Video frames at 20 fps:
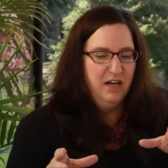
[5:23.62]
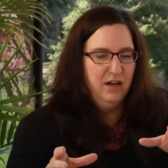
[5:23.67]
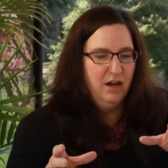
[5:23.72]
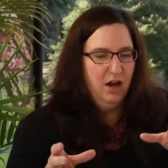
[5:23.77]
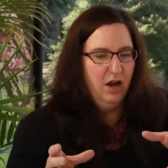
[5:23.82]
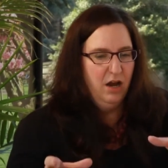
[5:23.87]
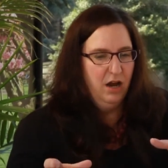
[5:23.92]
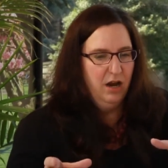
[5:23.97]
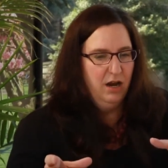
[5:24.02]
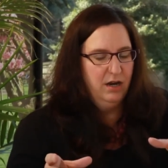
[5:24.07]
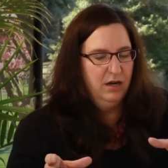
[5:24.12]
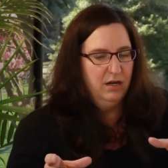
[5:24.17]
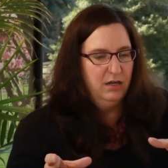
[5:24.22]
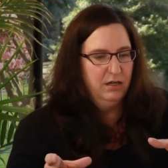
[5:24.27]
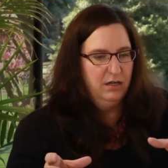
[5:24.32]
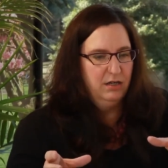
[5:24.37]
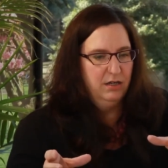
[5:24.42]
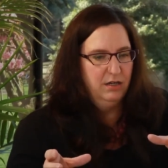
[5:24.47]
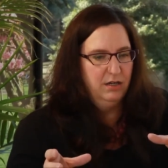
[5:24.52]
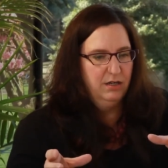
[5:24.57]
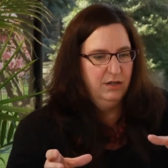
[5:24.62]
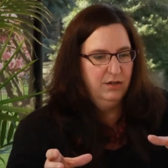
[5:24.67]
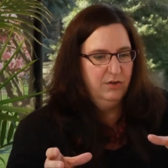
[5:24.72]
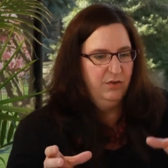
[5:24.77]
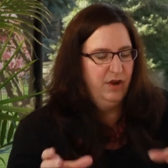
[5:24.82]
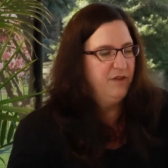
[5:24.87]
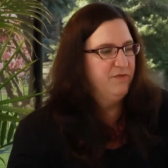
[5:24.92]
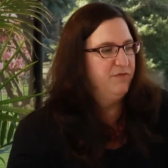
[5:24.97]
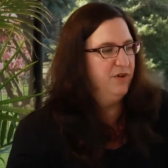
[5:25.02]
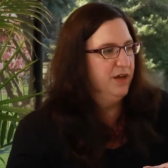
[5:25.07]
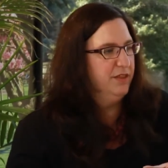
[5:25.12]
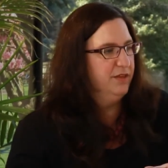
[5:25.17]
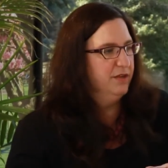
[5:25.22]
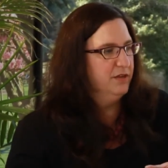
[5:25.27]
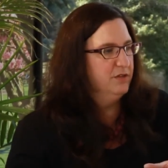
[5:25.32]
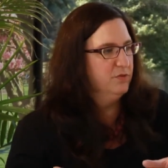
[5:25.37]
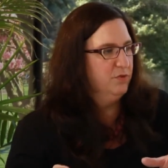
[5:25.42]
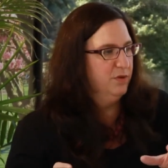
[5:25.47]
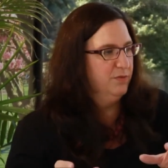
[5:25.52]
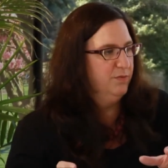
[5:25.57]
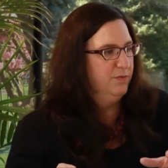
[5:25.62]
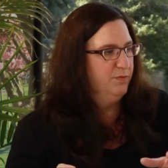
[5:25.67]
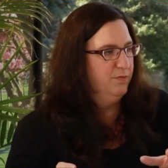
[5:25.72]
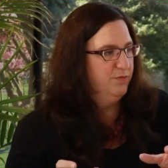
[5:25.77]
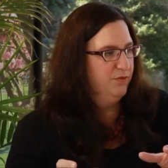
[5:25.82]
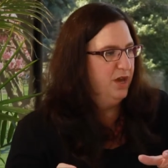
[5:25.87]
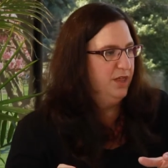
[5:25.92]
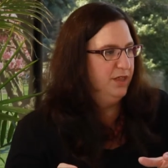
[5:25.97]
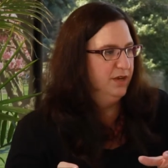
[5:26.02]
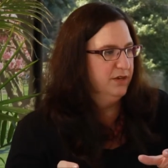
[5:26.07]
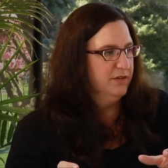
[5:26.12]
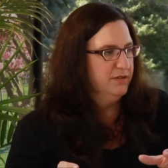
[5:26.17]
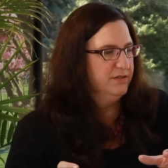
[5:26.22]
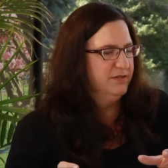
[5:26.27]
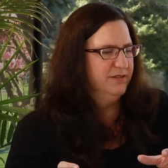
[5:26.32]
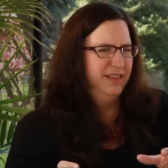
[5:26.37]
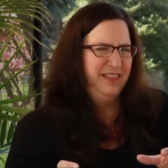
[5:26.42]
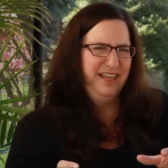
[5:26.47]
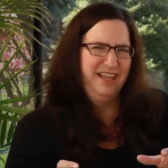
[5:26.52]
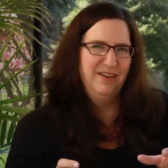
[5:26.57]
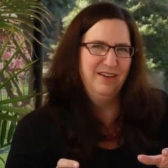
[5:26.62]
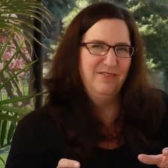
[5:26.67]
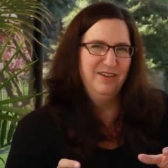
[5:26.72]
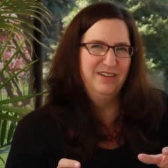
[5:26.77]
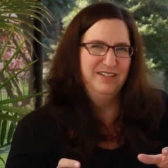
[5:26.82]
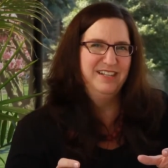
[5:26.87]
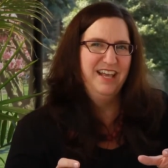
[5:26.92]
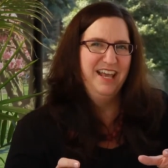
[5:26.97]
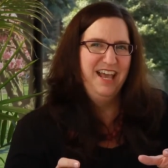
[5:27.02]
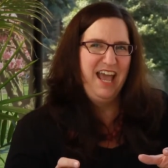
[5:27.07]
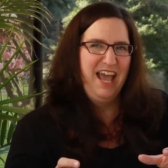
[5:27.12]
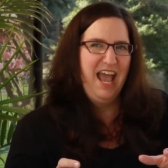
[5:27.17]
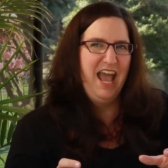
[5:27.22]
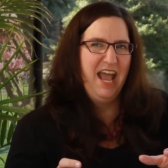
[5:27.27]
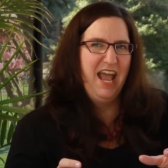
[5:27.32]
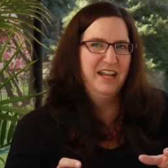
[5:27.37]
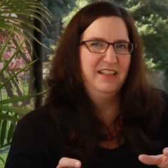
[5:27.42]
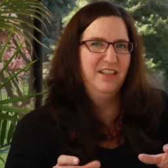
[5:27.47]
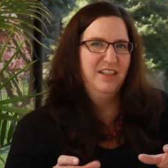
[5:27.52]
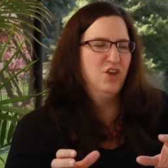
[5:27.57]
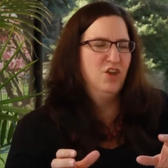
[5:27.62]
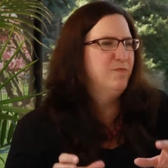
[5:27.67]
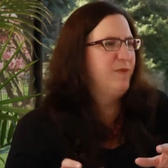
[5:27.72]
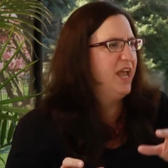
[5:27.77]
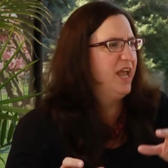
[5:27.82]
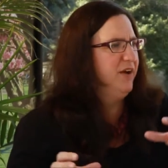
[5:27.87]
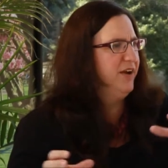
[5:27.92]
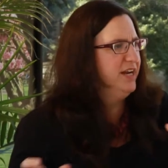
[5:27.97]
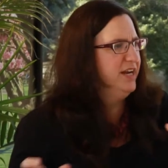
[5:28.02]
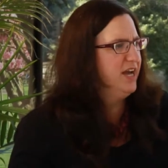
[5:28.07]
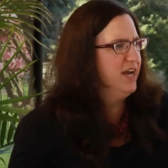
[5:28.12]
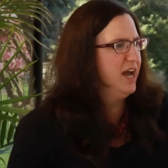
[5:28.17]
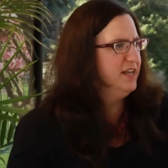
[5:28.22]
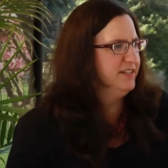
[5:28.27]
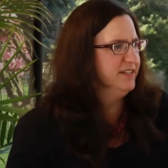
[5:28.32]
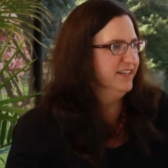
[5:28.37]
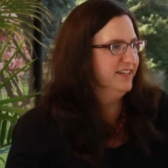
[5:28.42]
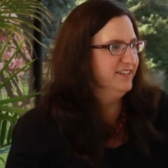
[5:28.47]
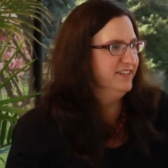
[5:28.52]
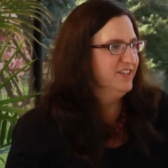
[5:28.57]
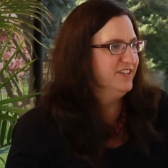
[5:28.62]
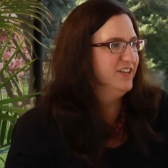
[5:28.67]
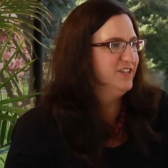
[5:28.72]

our grandfathers were brothers, I think really? it was, and who married cousins.